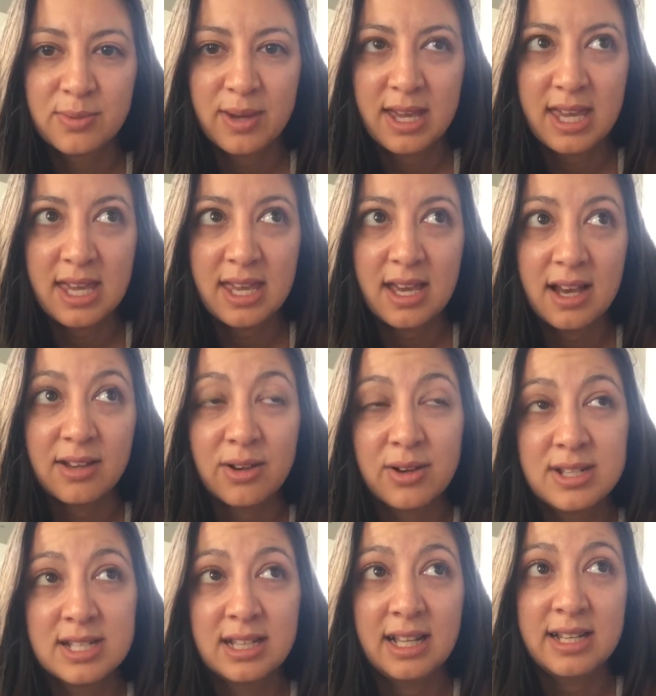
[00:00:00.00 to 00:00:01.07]
We are
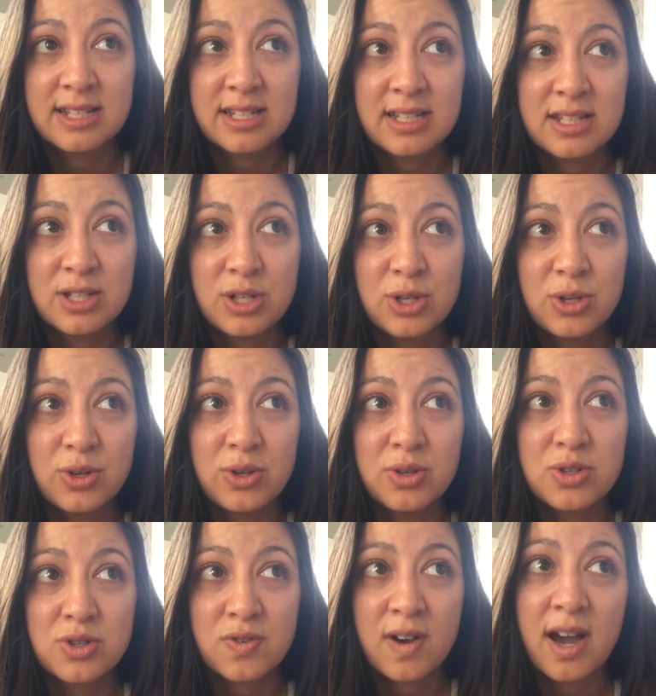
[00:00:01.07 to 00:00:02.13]
going to London to
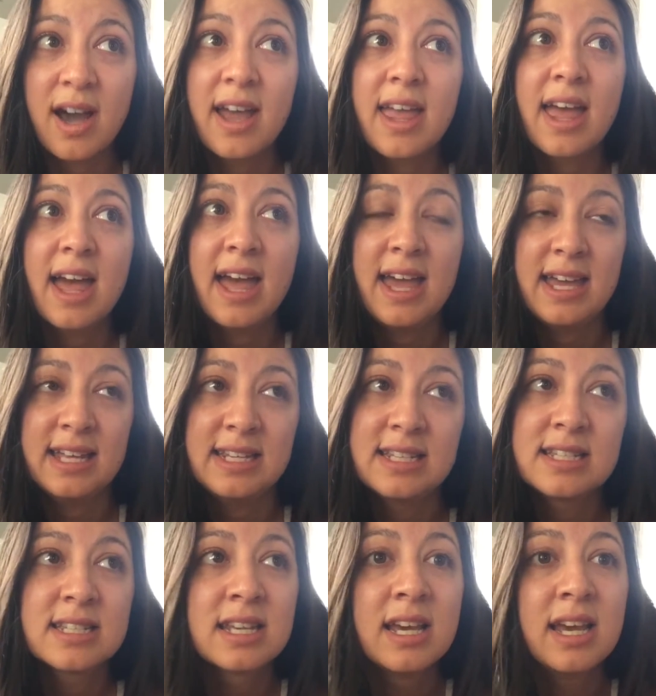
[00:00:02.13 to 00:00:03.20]
try
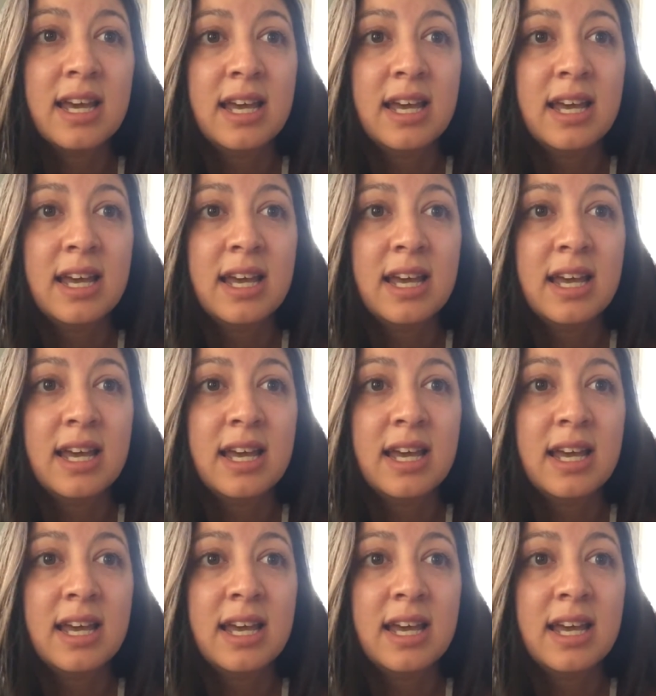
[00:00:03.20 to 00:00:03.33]
and